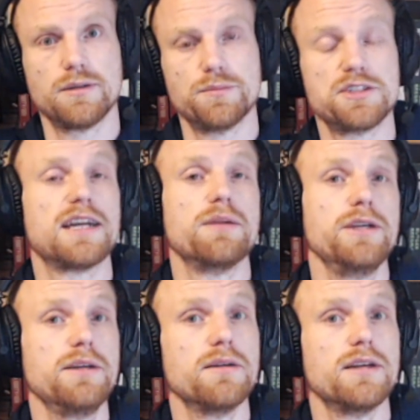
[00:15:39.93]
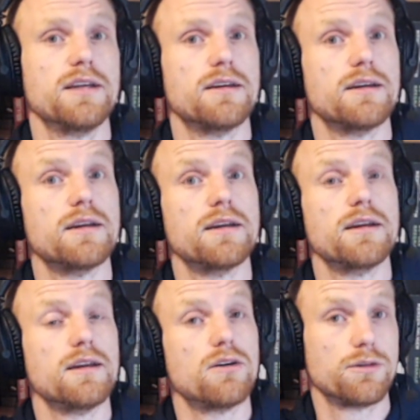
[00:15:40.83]
beside me
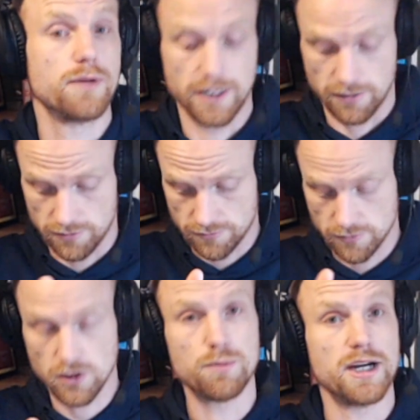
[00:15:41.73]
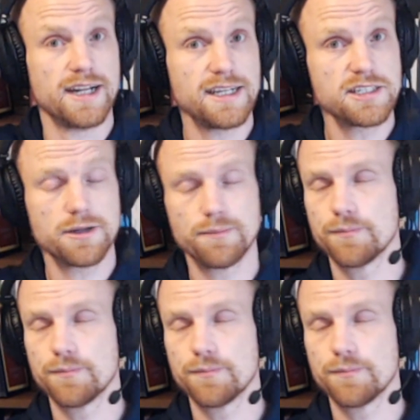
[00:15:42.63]
on my desk,